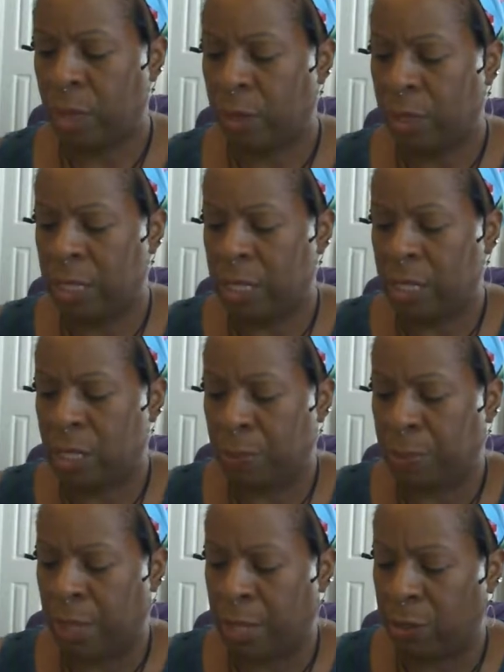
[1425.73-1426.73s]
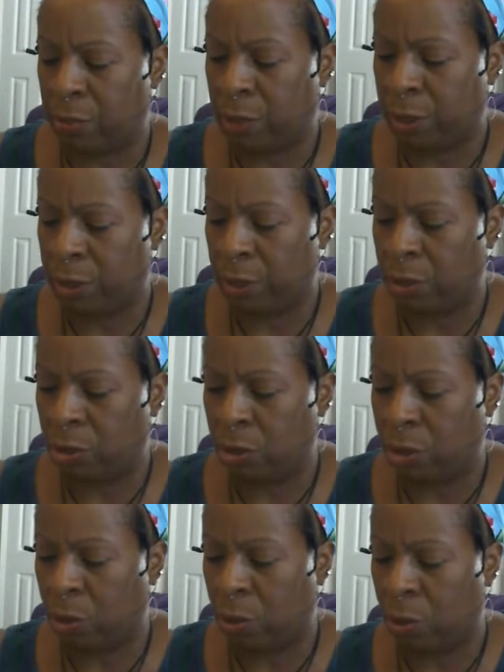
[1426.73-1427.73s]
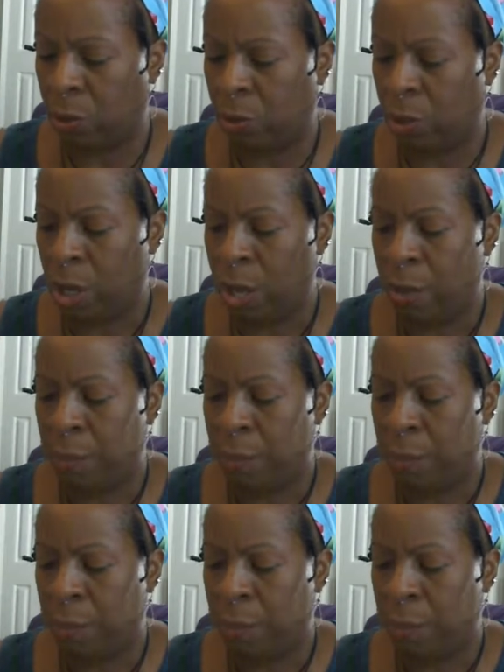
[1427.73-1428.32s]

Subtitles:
This is a place where the soul